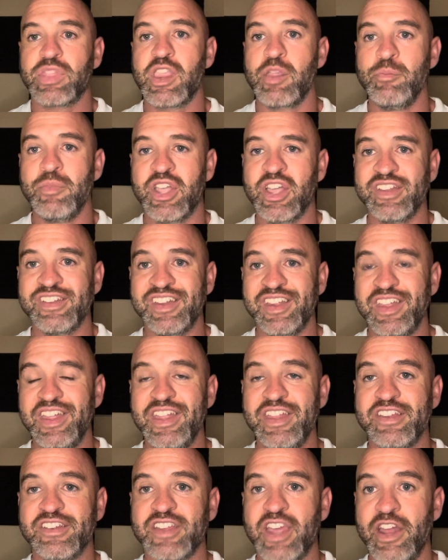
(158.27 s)
because it
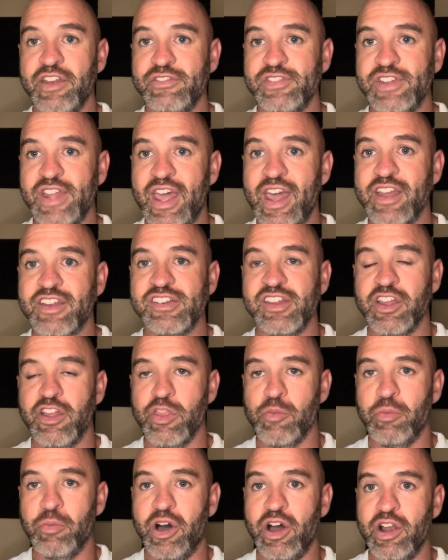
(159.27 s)
is kind of taxing on the
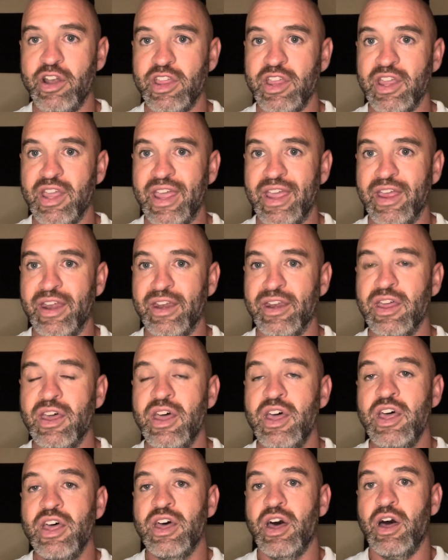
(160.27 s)
body and
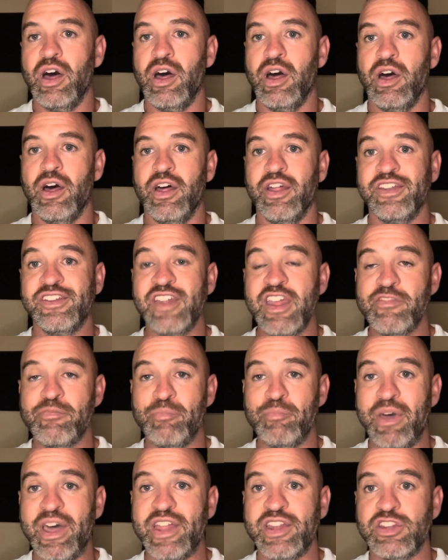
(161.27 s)
uh, a safe
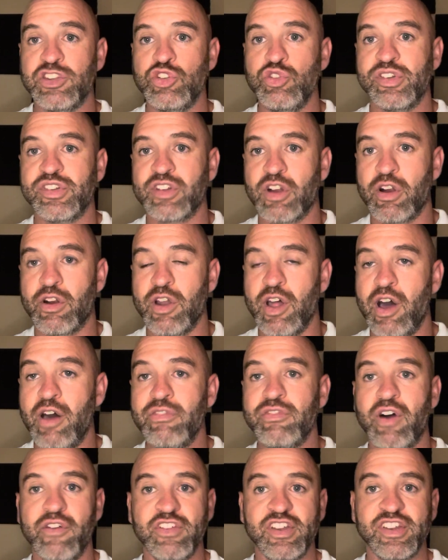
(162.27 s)
bet to start off.
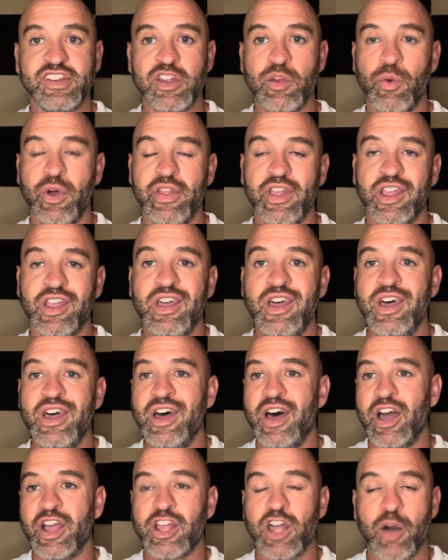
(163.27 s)
Obviously, you want like
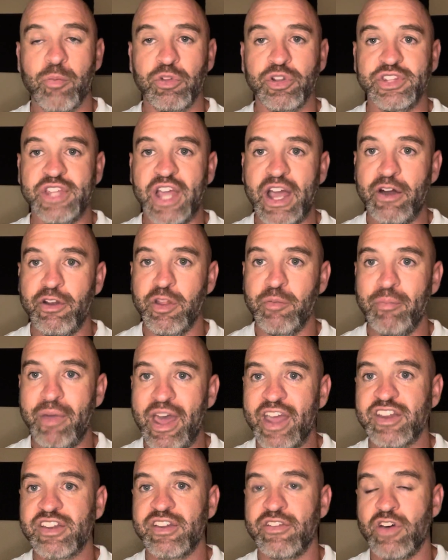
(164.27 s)
a couple down and
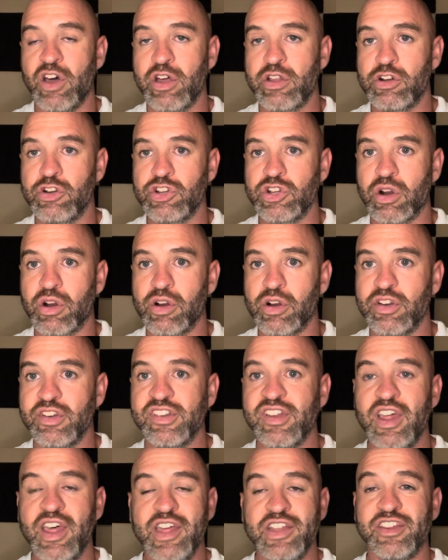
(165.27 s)
backs of 100 yards,
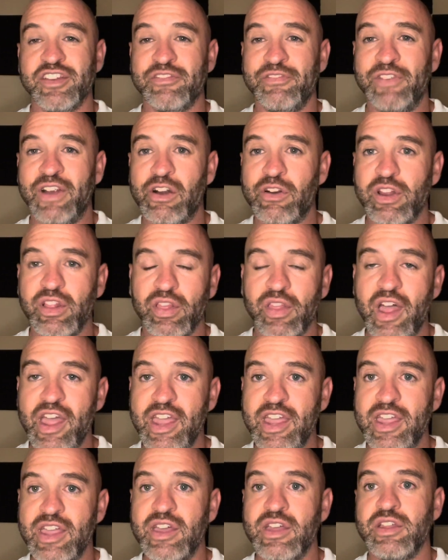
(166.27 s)
just very
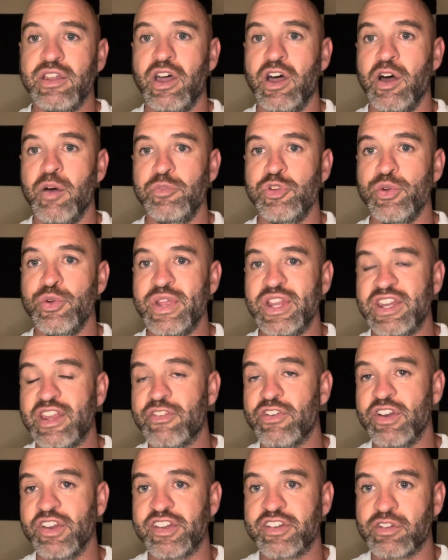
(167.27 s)
light, um, doing
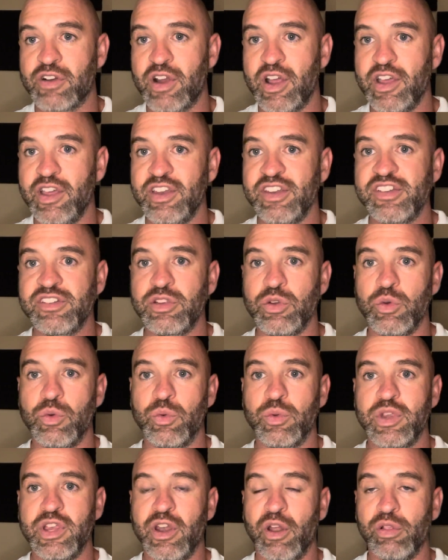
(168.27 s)
different strides to,
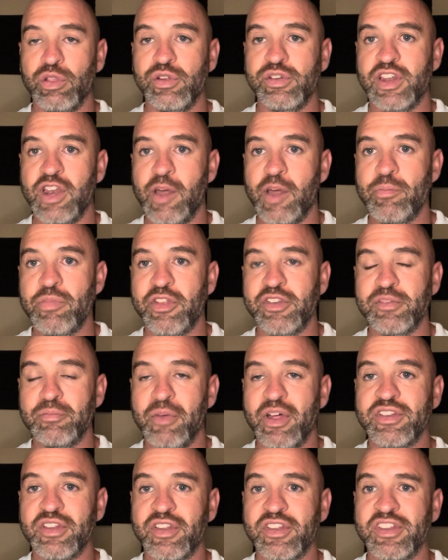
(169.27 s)
you know, loosen up those
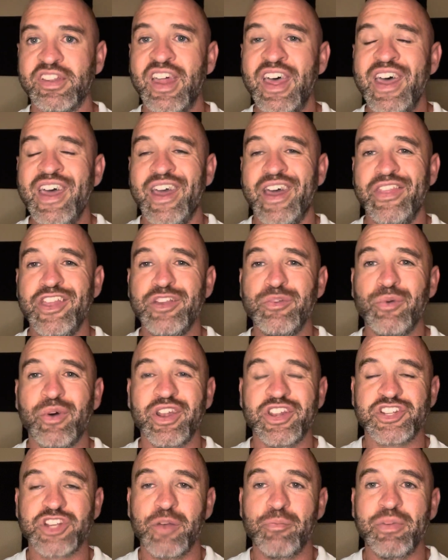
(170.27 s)
muscles. And then you want to
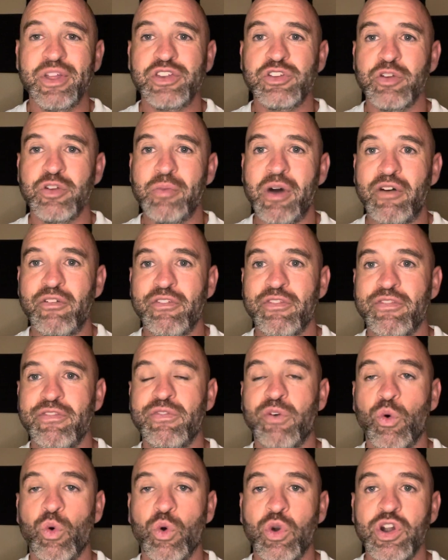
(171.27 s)
jump into about
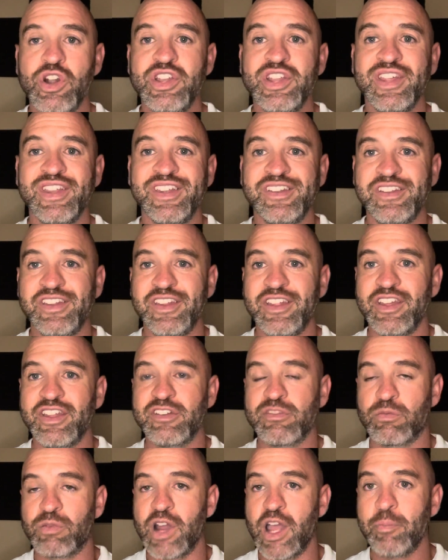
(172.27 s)
four to six
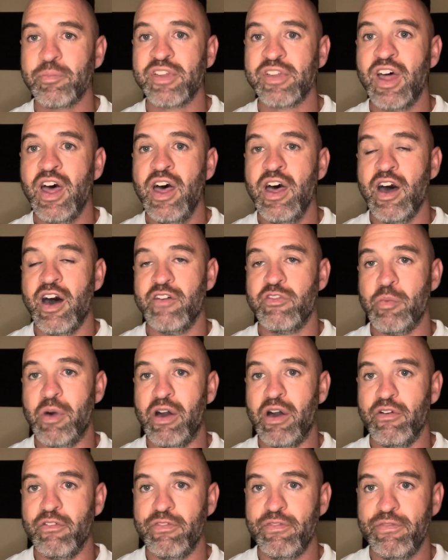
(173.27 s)
reps of
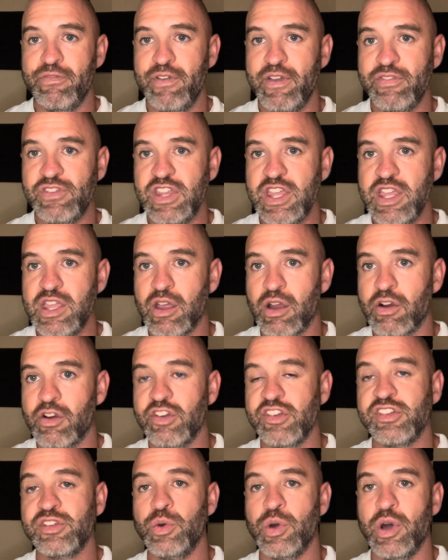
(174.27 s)
about 50
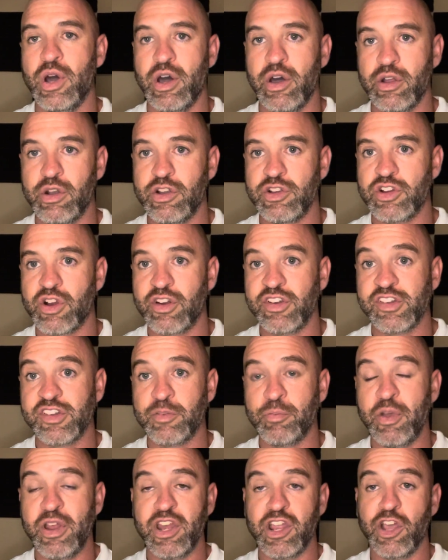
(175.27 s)
yards to 100 yards,
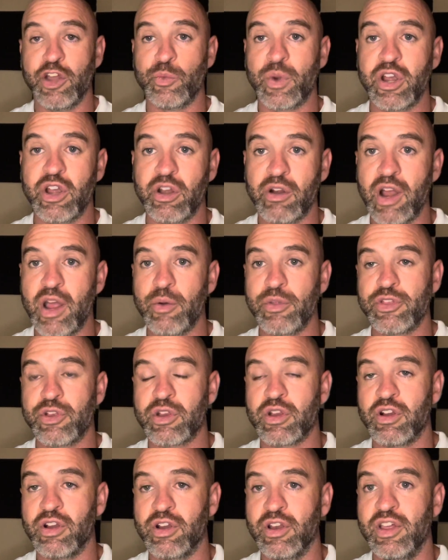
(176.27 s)
depending on where you're at with your
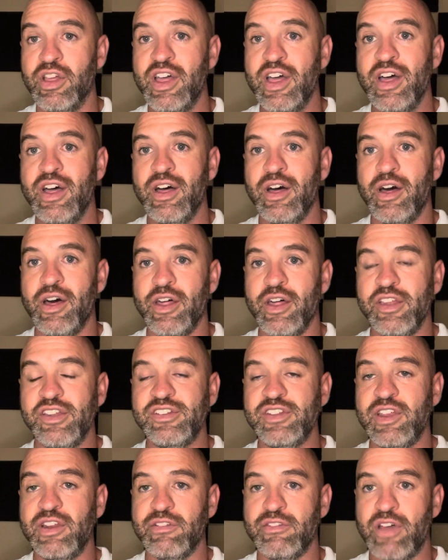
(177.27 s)
current uh,
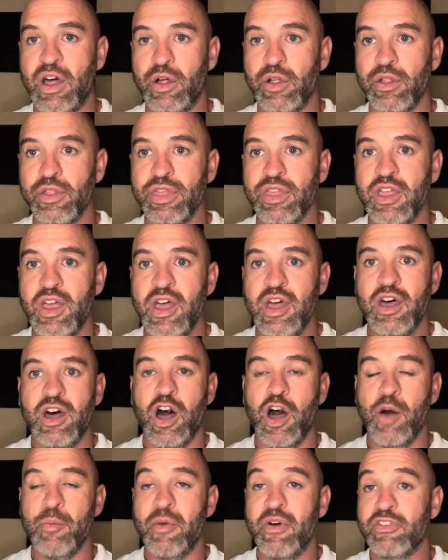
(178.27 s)
state of health,
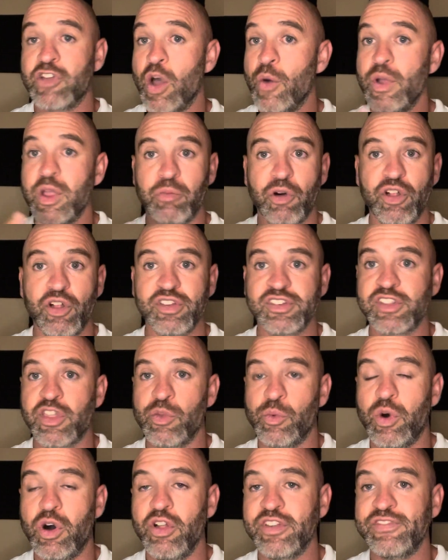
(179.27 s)
um, of going balls to the
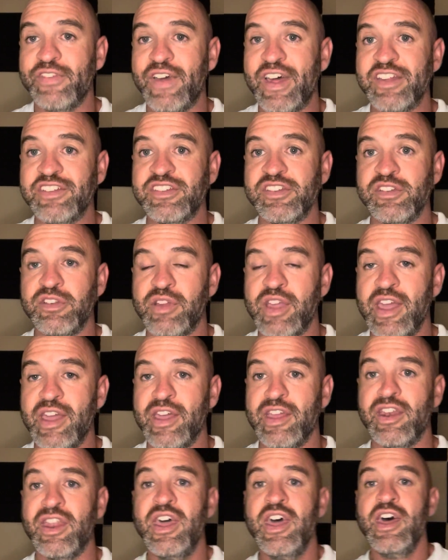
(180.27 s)
wall as fast as you
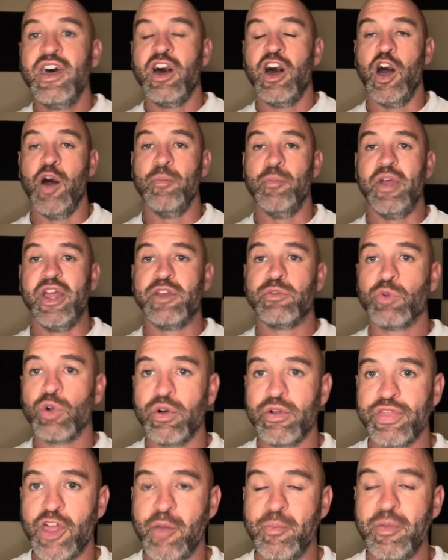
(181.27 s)
can. Um, and rule
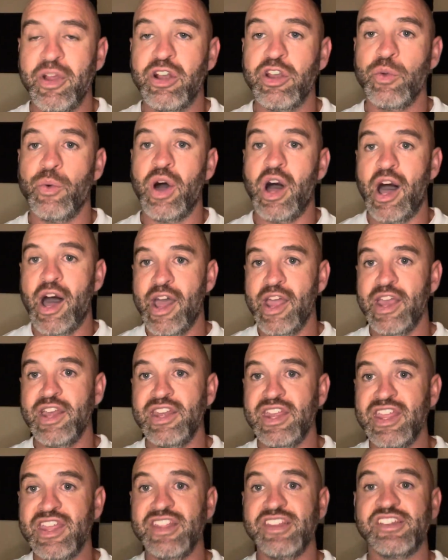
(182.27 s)
of thumb here, you want high
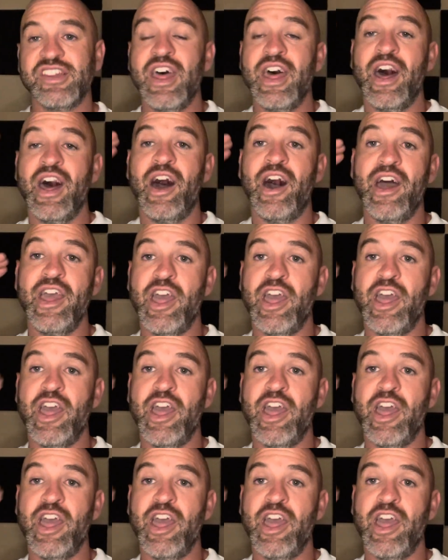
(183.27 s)
knees, high